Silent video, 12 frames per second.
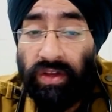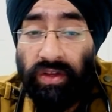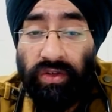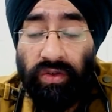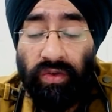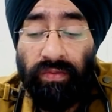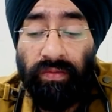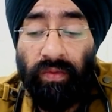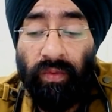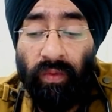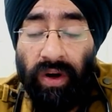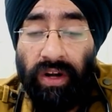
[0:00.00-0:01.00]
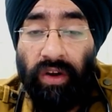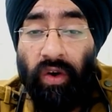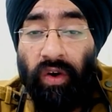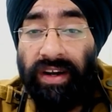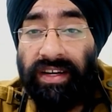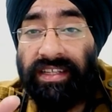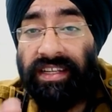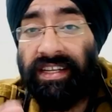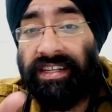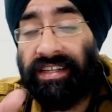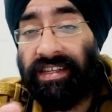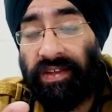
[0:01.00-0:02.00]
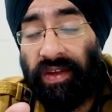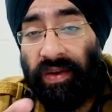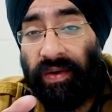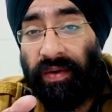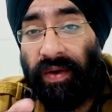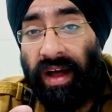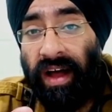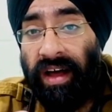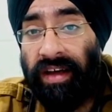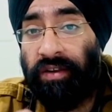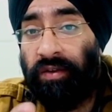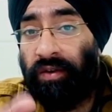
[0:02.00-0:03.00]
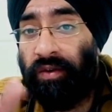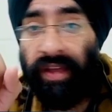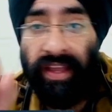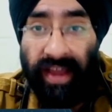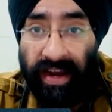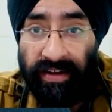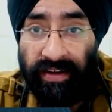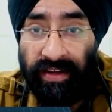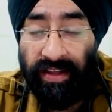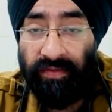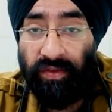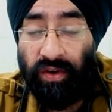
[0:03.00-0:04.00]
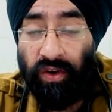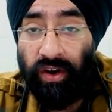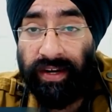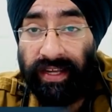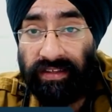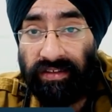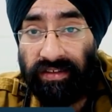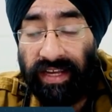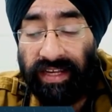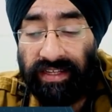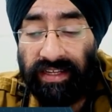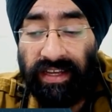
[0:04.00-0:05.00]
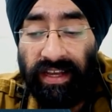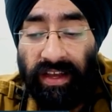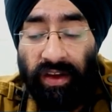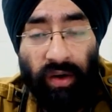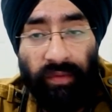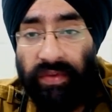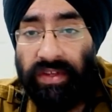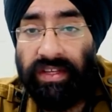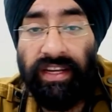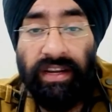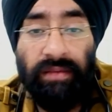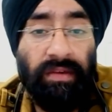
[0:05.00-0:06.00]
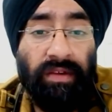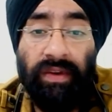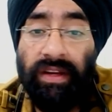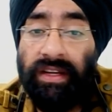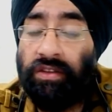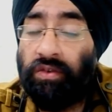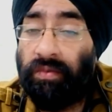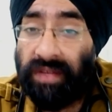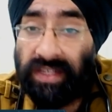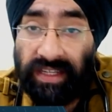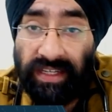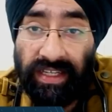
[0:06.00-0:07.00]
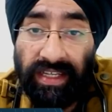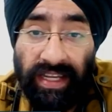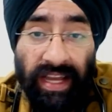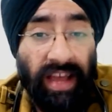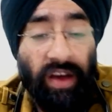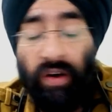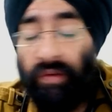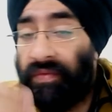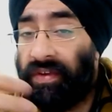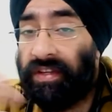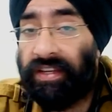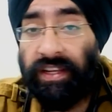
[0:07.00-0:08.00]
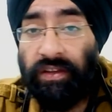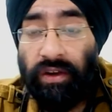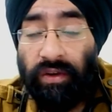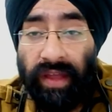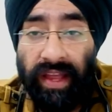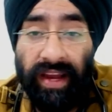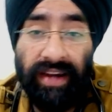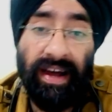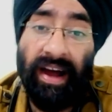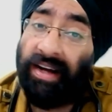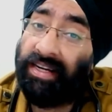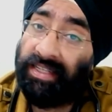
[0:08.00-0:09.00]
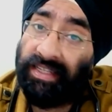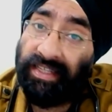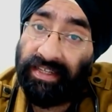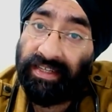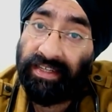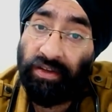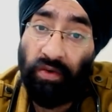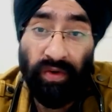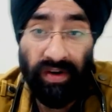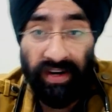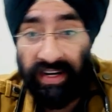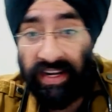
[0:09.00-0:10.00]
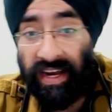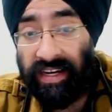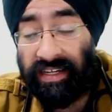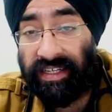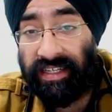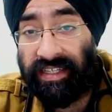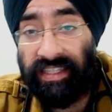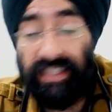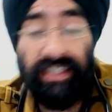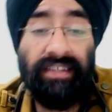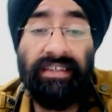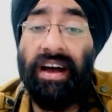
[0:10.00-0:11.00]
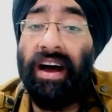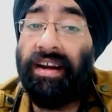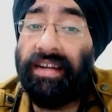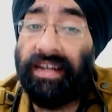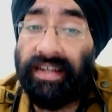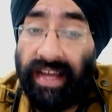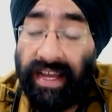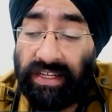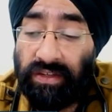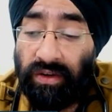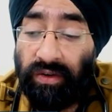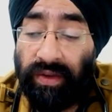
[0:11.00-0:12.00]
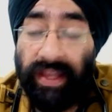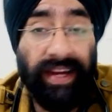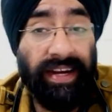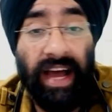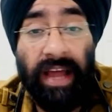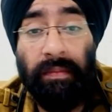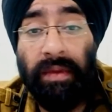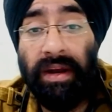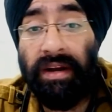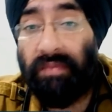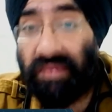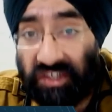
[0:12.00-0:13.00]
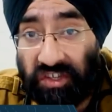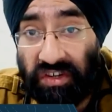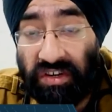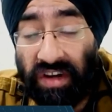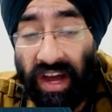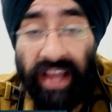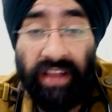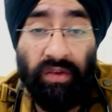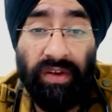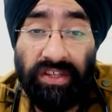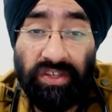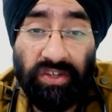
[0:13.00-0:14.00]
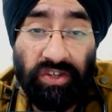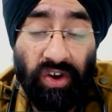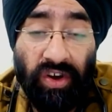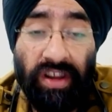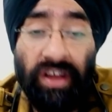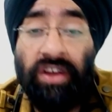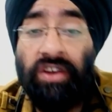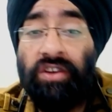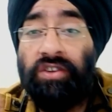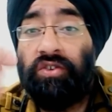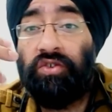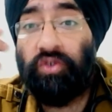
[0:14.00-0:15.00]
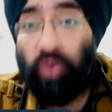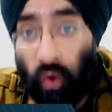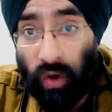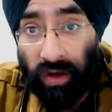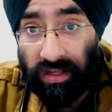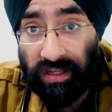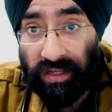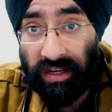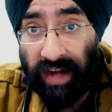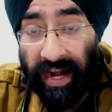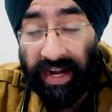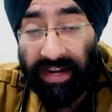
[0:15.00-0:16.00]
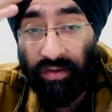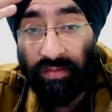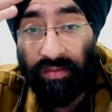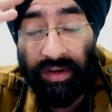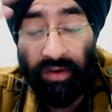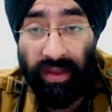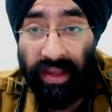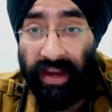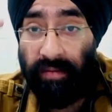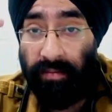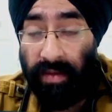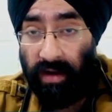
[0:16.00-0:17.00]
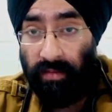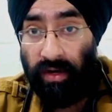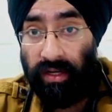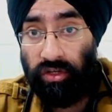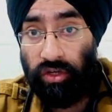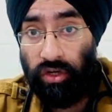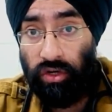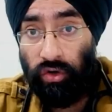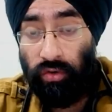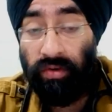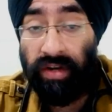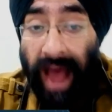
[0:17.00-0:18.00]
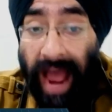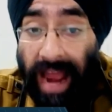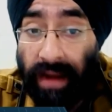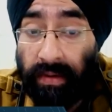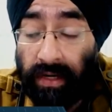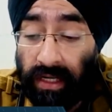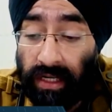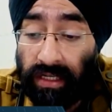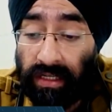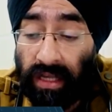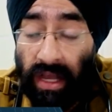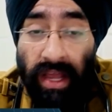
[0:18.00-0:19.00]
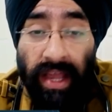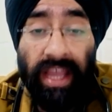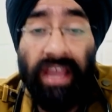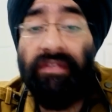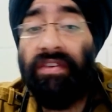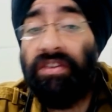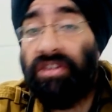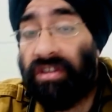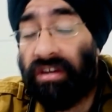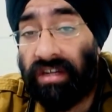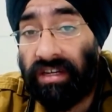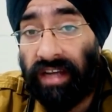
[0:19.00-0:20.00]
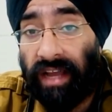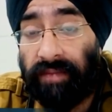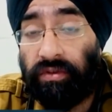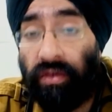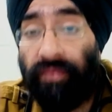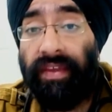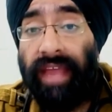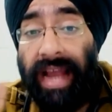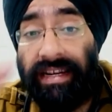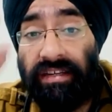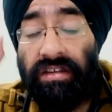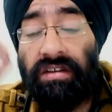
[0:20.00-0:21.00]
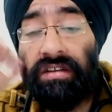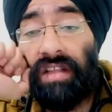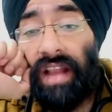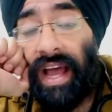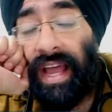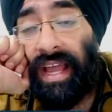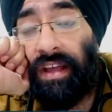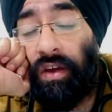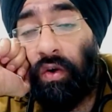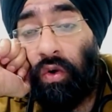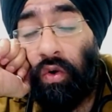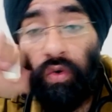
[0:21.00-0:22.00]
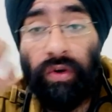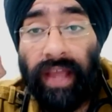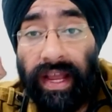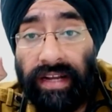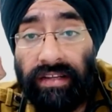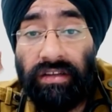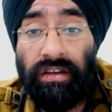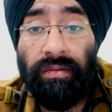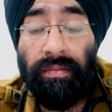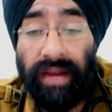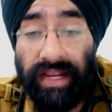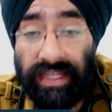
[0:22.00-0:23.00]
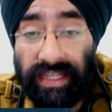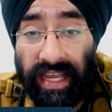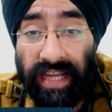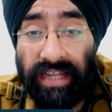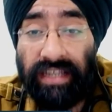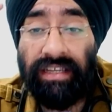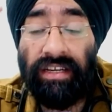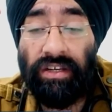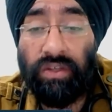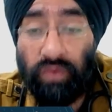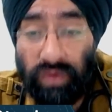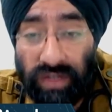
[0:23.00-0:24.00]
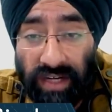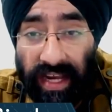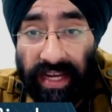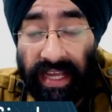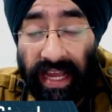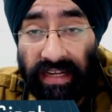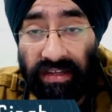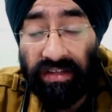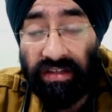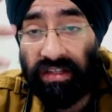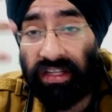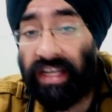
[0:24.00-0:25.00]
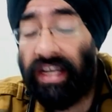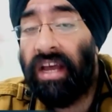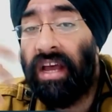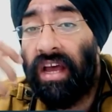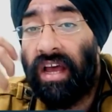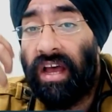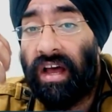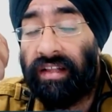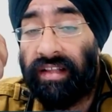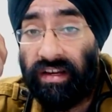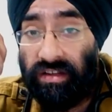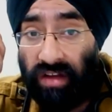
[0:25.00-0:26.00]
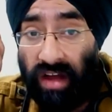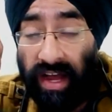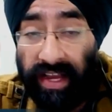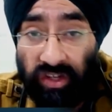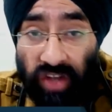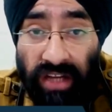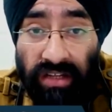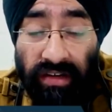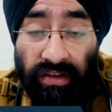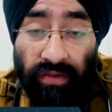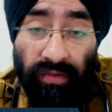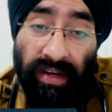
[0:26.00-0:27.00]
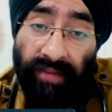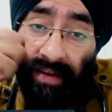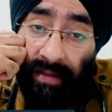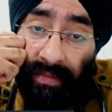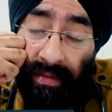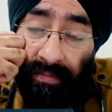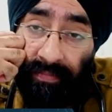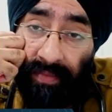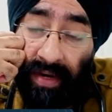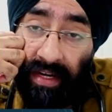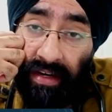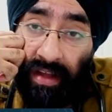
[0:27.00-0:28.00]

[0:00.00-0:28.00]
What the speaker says: So what all diseases are you looking at if you're not exercising? Obviously, number one is obesity. Obviously, you're looking at heart diseases, coronary artery diseases, heart attacks. You're looking at high blood pressure, high cholesterol, strokes, right? You're looking at metabolic syndrome, diabetes, even certain types of cancers like colon cancer, breast cancer, uterine cancer. There is a high chance that you will develop them, right?